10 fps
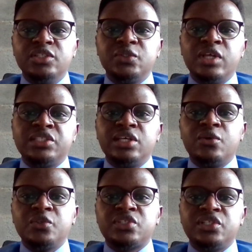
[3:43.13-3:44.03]
So that's the
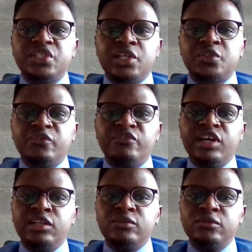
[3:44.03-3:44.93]
gross transaction
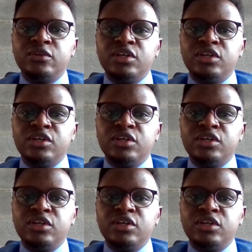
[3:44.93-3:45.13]
value.